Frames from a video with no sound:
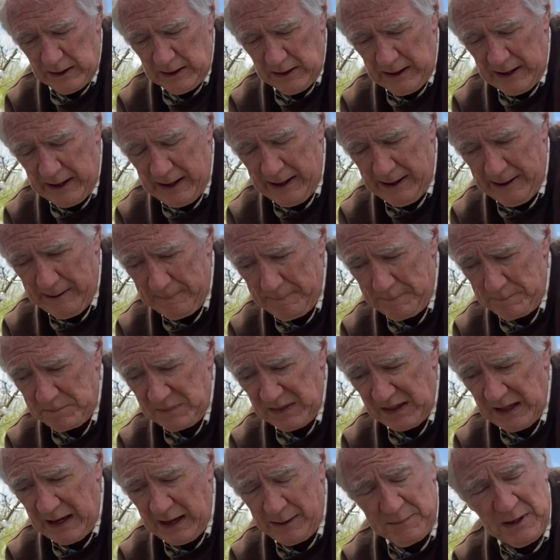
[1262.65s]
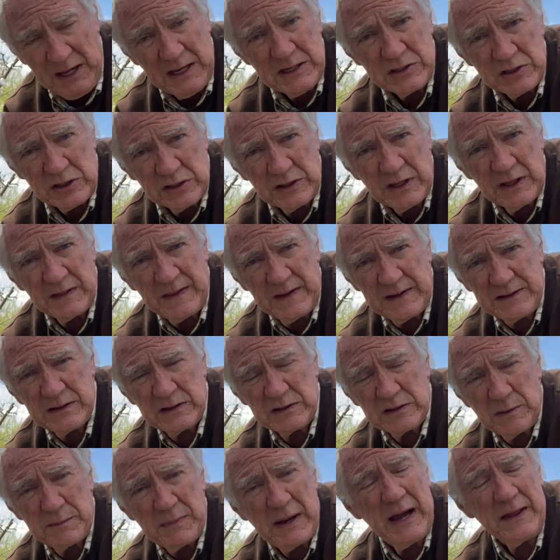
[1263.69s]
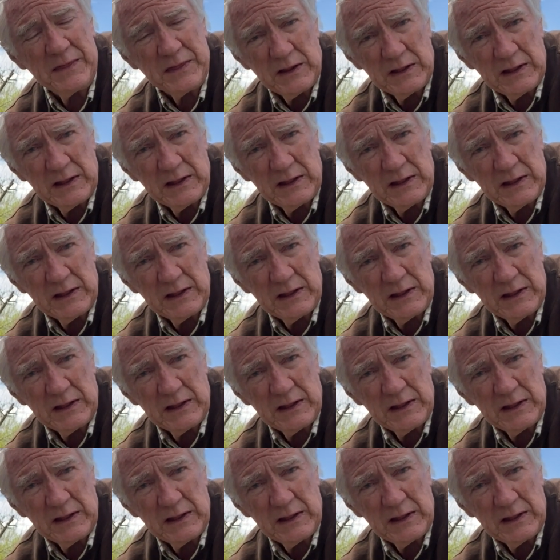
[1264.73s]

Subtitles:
I mentioned that this is about the